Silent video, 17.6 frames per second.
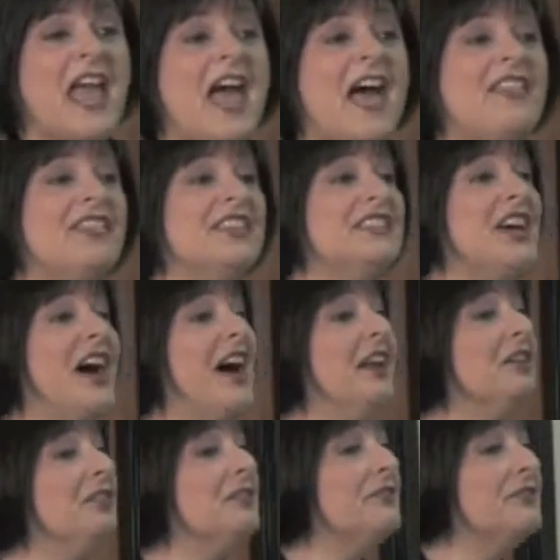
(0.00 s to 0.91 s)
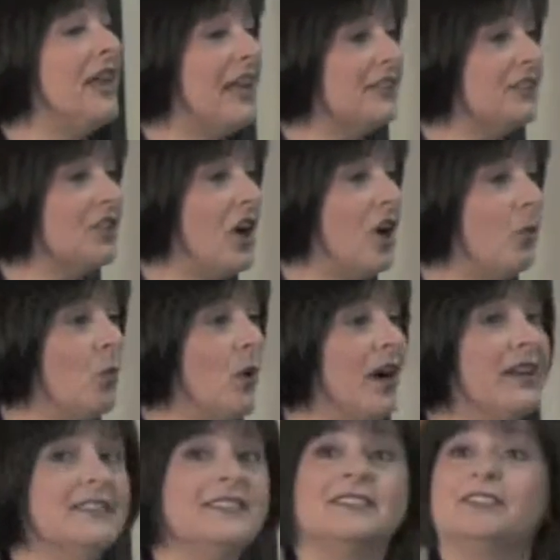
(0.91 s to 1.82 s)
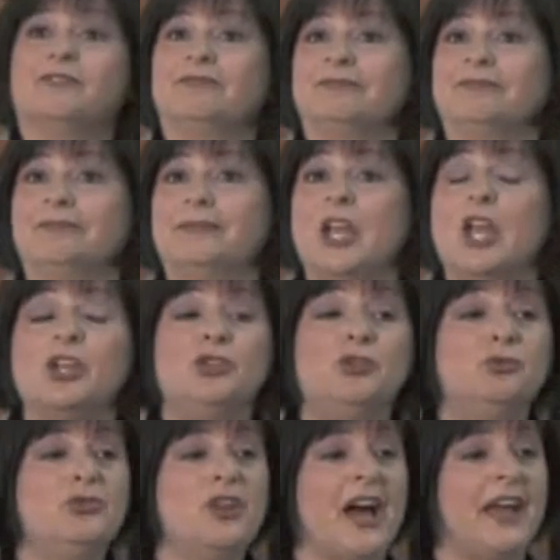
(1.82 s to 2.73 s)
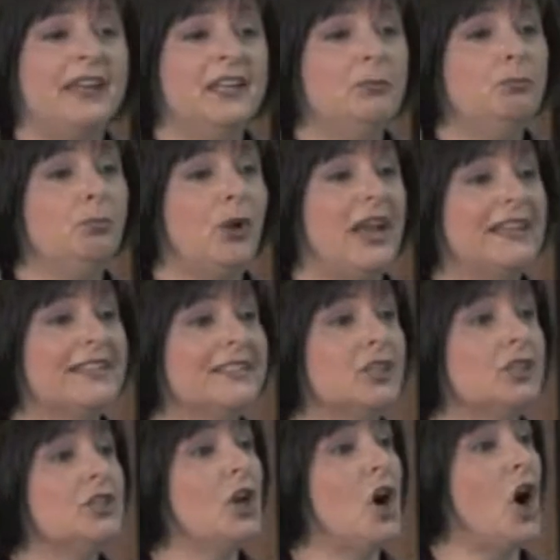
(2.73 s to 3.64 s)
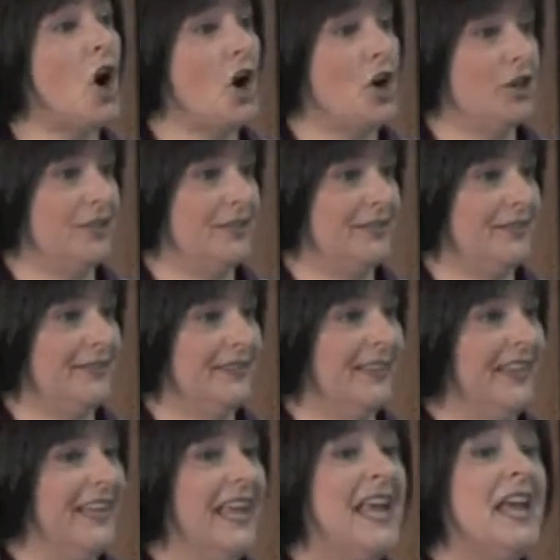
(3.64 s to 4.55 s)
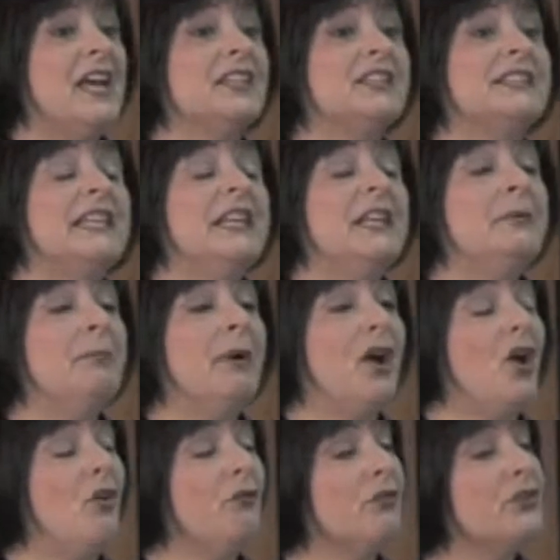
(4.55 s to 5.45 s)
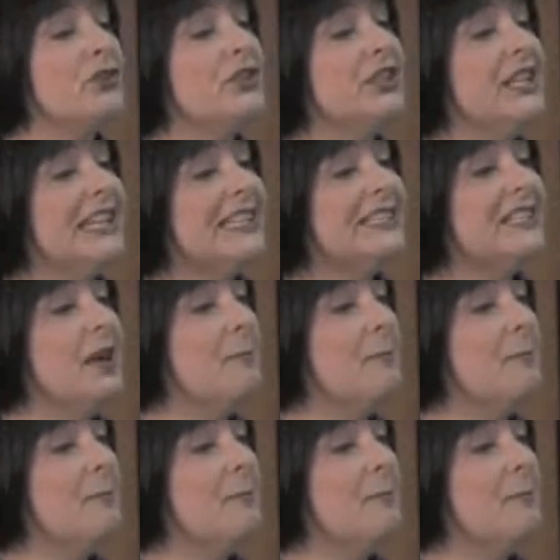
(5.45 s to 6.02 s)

And the title of that song was United Breaks Guitars, seen by over 6